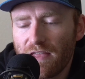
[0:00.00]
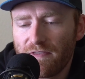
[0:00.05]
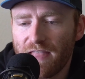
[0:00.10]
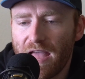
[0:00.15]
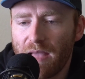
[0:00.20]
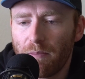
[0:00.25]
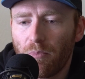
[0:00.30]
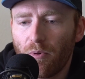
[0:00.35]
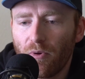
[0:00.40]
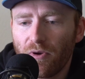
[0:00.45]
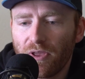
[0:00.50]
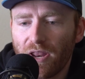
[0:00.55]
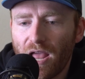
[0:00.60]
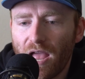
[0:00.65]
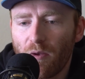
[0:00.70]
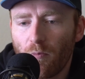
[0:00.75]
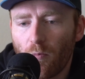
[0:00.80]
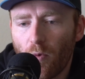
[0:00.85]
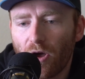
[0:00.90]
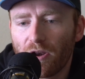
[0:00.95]
at that point
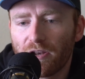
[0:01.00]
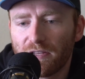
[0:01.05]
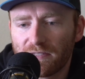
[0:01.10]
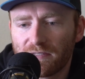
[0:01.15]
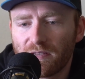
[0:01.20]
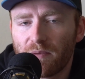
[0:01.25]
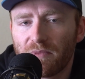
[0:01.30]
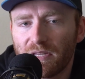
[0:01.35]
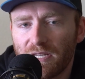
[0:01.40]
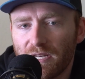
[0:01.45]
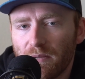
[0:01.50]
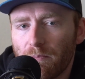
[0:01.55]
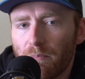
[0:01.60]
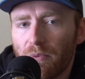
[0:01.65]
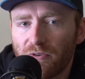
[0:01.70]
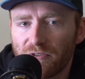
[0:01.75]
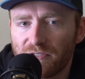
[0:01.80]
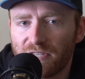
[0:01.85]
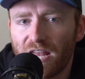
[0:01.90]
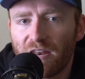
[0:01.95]
I wanted something to
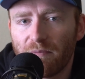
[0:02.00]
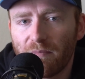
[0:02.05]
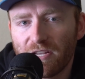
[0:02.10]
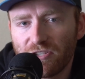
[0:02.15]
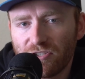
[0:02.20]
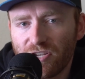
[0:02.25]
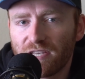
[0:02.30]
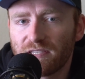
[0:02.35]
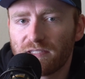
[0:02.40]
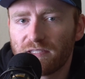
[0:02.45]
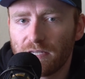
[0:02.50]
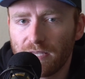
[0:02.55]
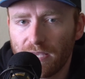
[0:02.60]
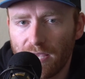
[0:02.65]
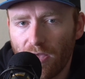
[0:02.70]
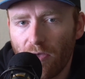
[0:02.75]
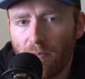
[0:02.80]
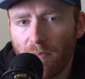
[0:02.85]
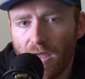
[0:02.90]
burst out of my chest and kill